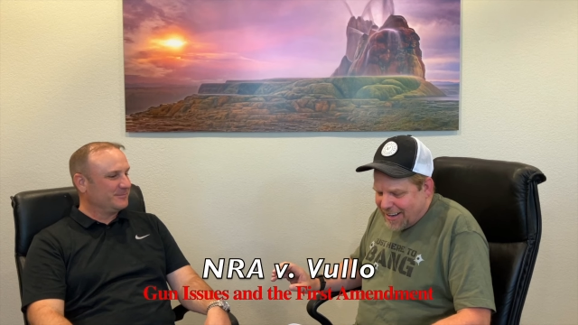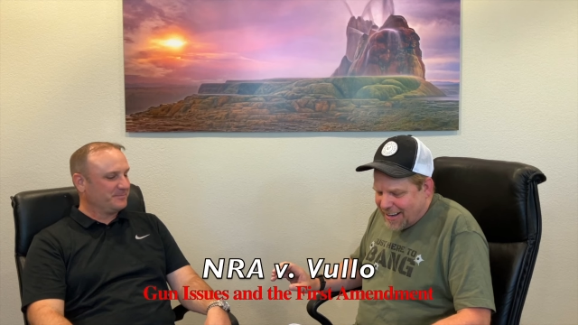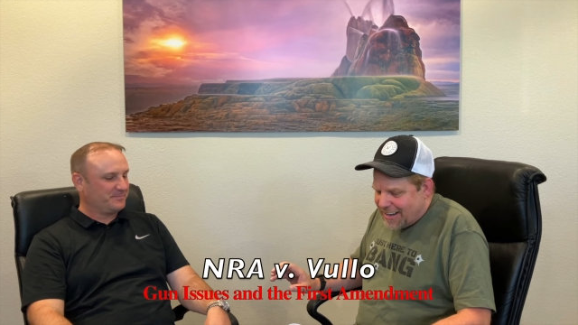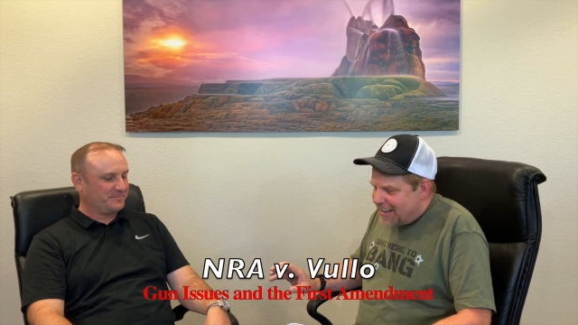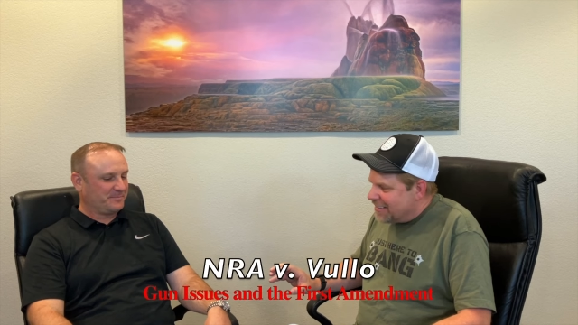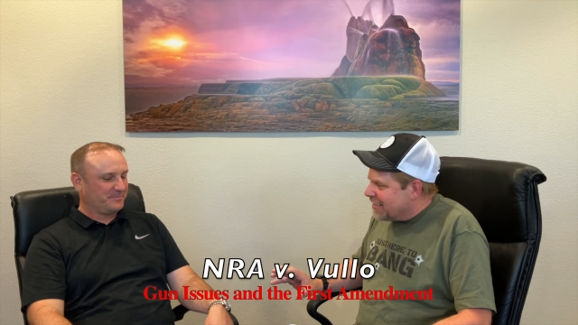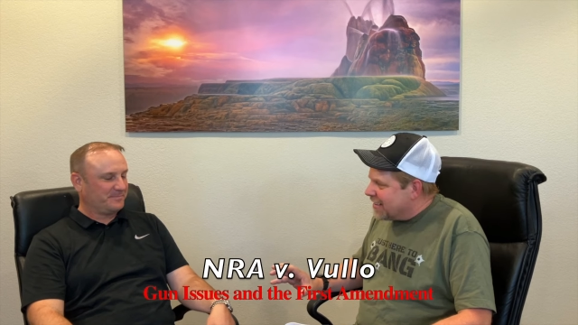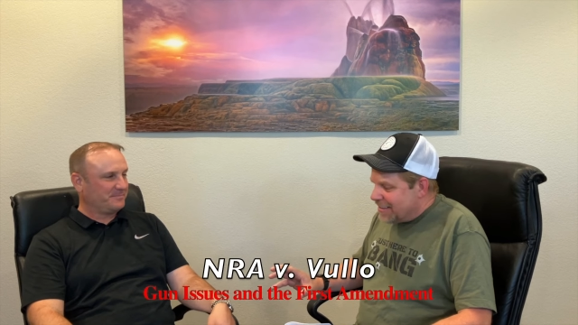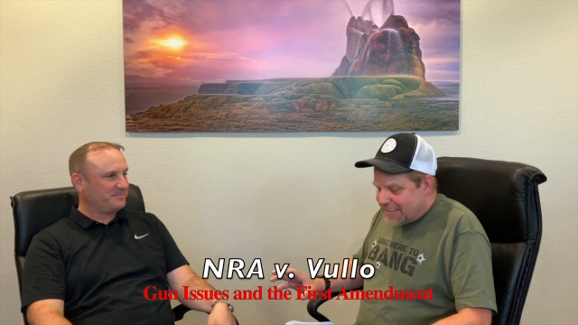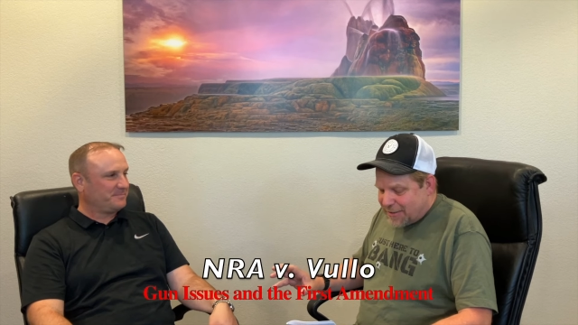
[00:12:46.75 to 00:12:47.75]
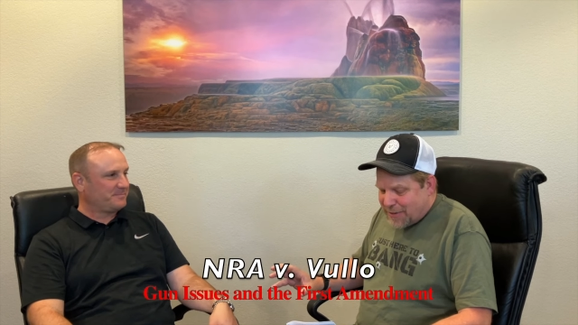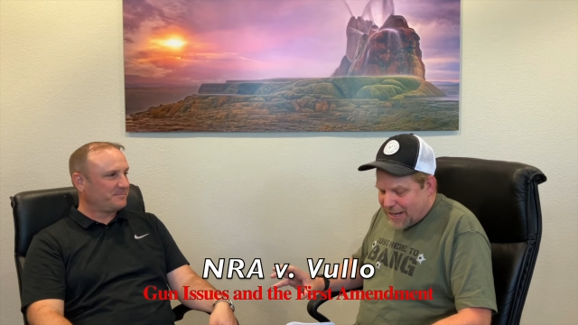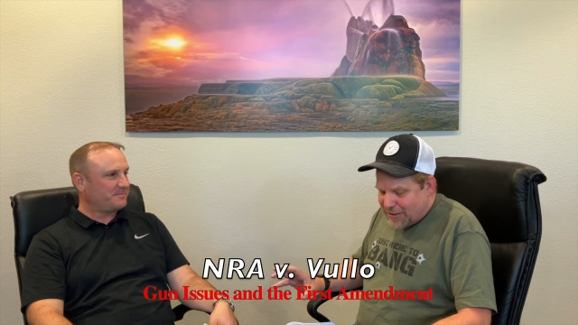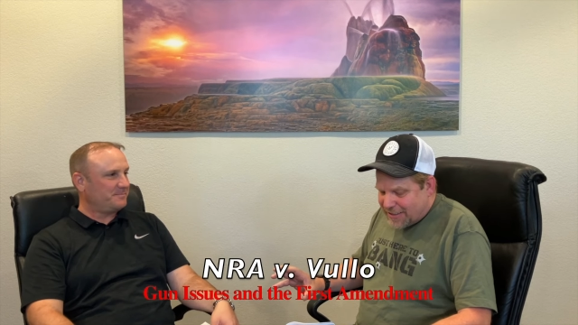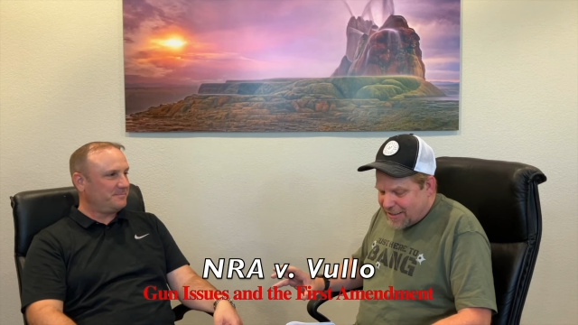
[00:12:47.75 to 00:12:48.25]
Speaker 1: and it's, it's
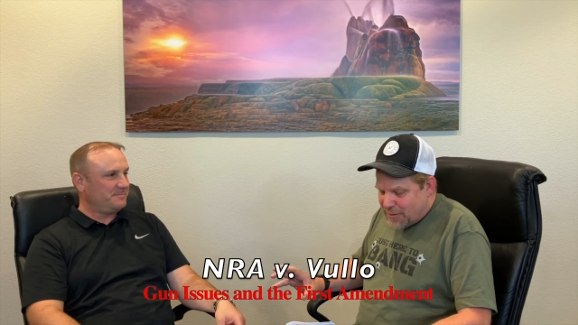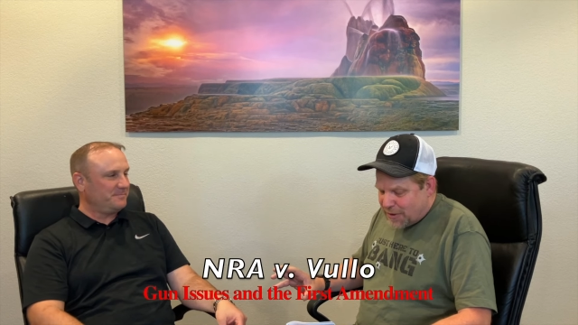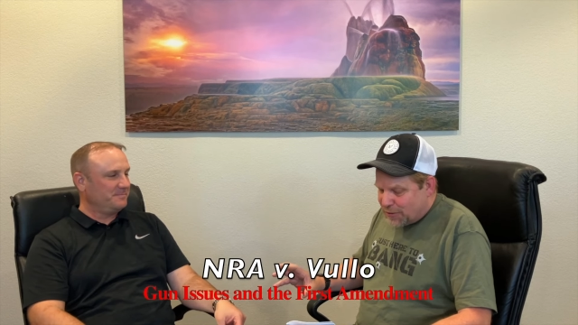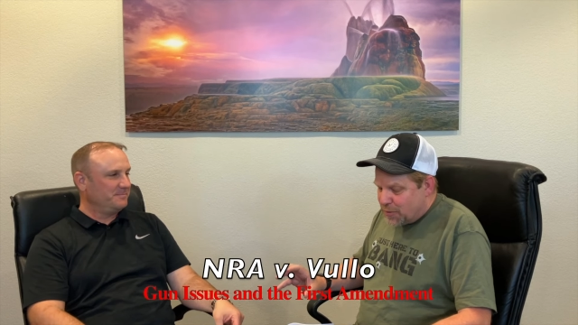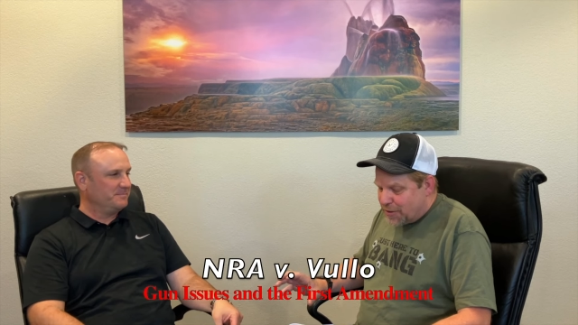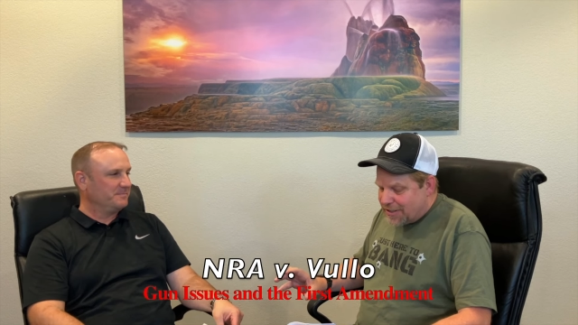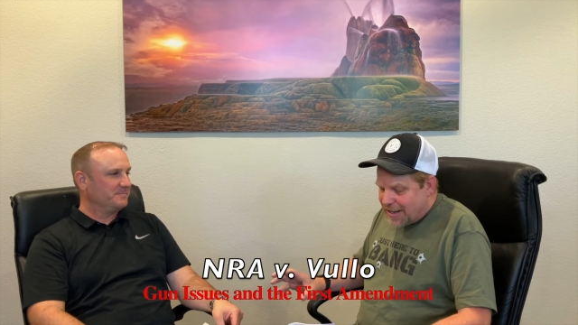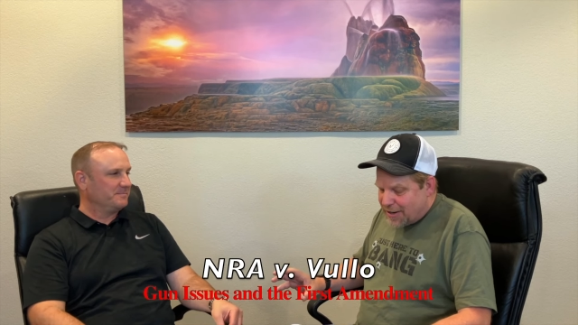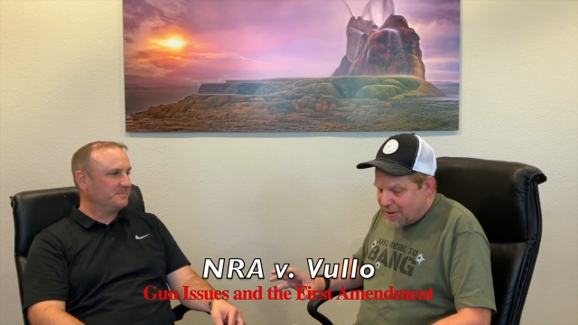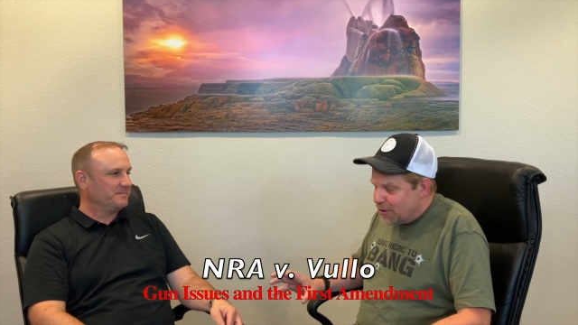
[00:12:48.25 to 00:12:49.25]
about um, the superintendent